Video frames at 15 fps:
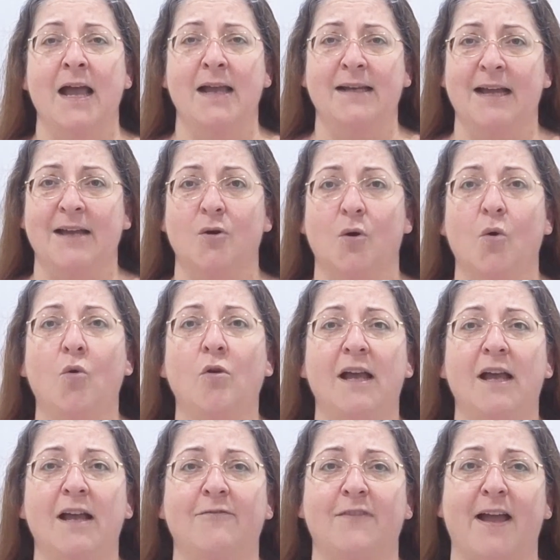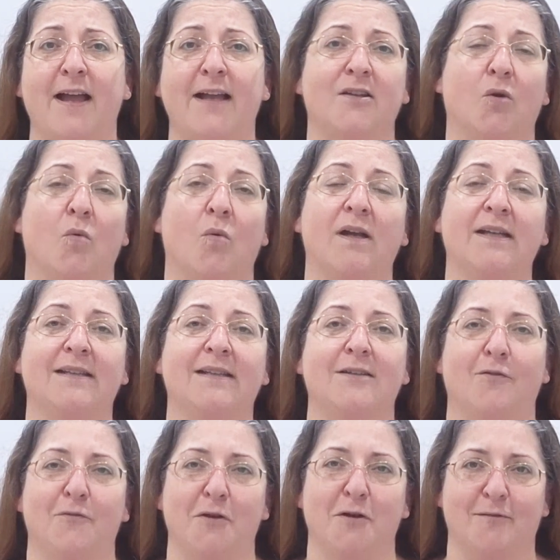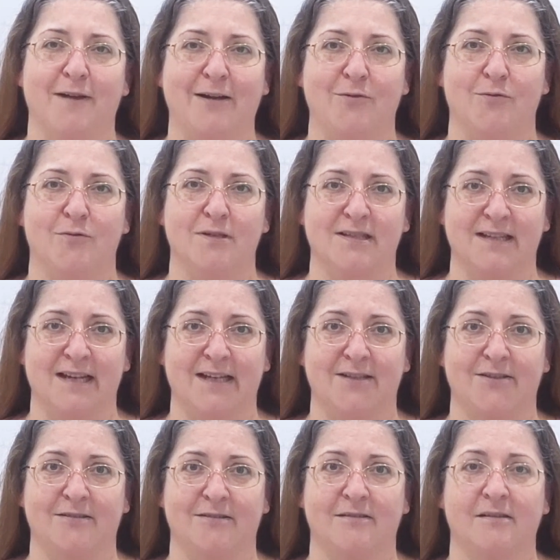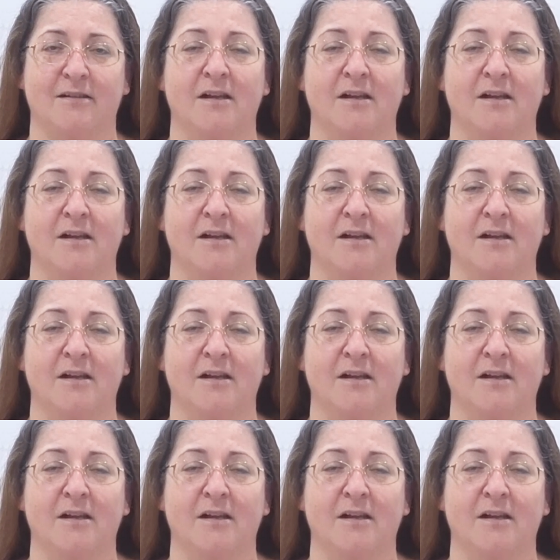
can all affect the quality of your records later.